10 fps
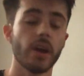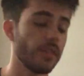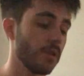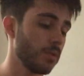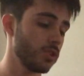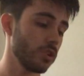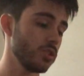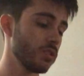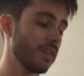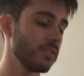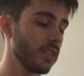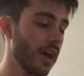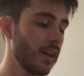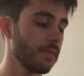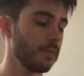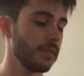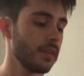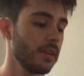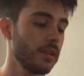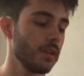And then what you're going to do after that
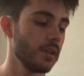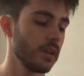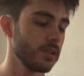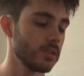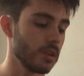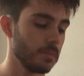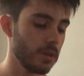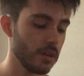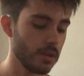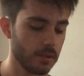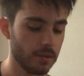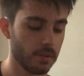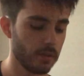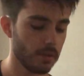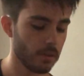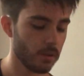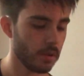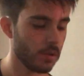is going to be, so